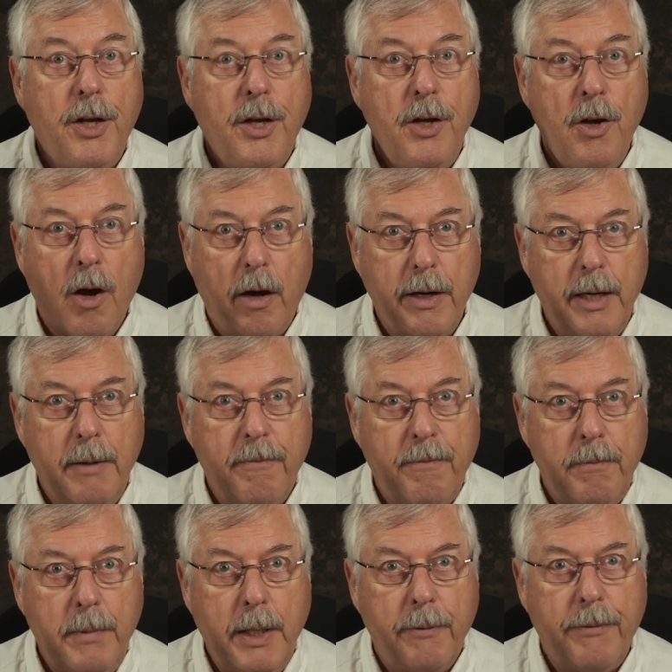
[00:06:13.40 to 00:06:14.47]
not
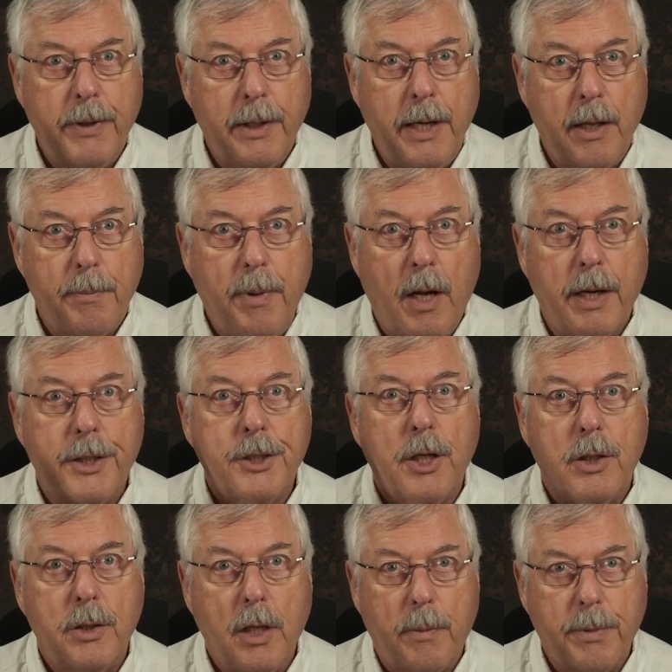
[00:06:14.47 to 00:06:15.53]
fingernail polish,
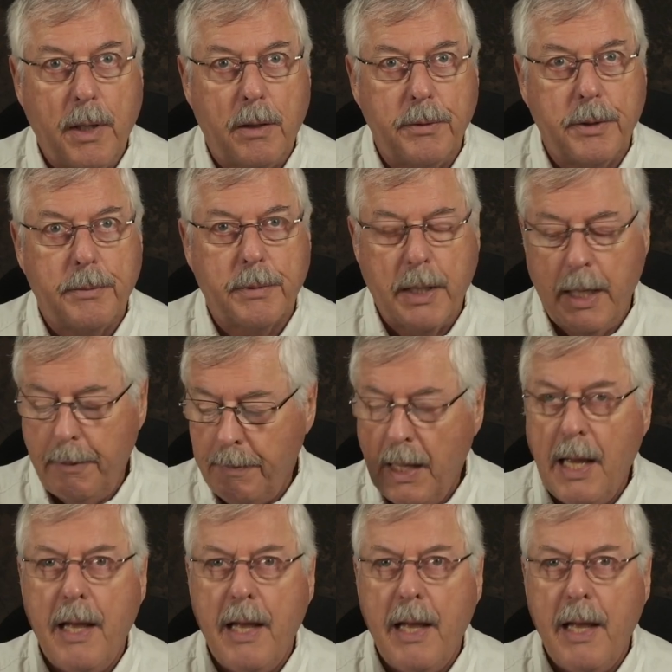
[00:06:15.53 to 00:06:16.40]
top coat, okay?